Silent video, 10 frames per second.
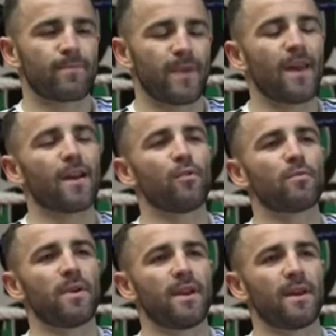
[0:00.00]
Yeah, it
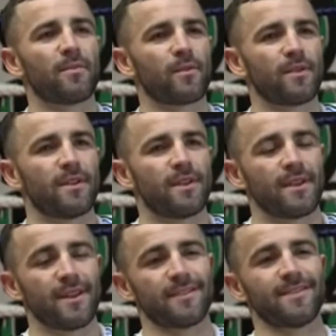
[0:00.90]
would be, yeah, but
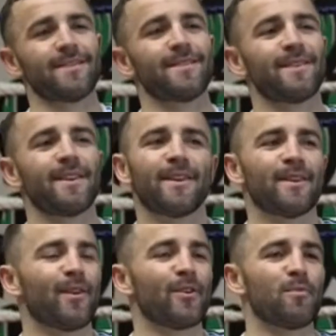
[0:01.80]
listen,
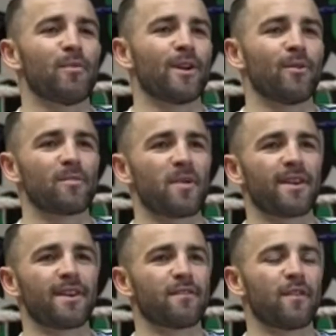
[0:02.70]
I don't mind going to
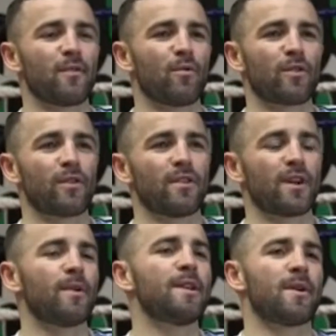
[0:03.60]
America for the world title. I'll
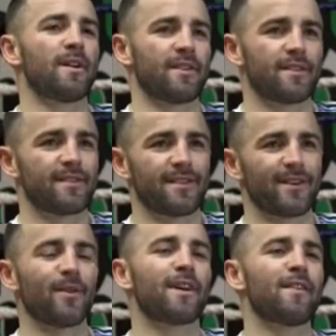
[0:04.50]
go anywhere.
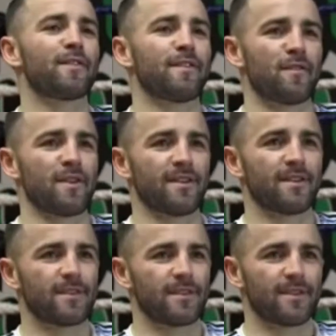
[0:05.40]
Go to Africa for it.
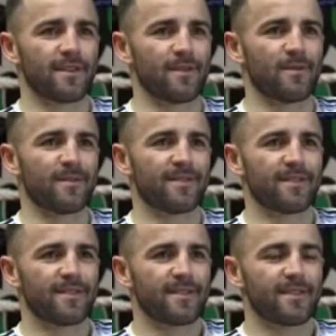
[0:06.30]
You know,
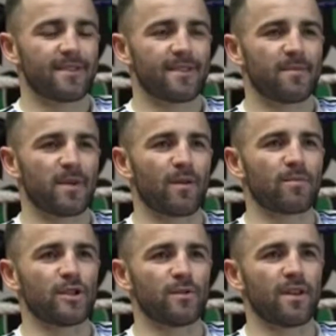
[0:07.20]
it's a big
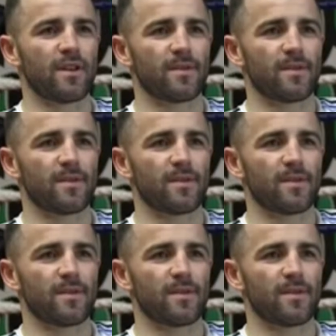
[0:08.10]
opportunity.